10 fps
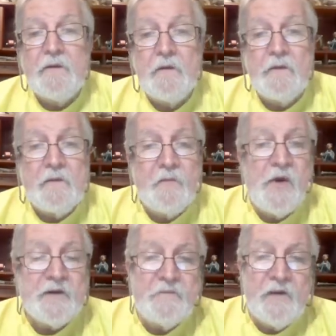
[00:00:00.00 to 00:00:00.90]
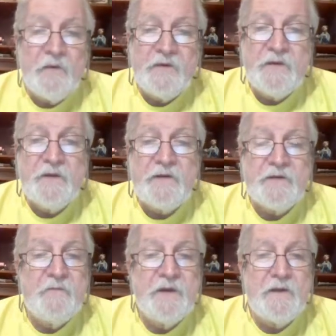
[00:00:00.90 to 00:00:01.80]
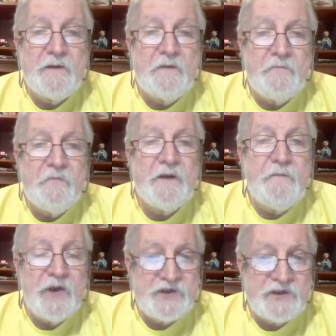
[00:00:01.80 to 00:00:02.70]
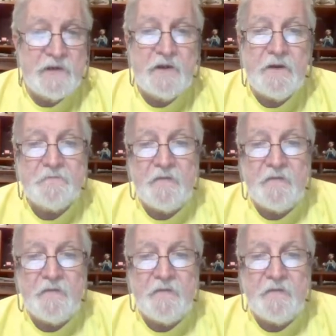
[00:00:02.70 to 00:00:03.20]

So the marketing plan really takes a big picture look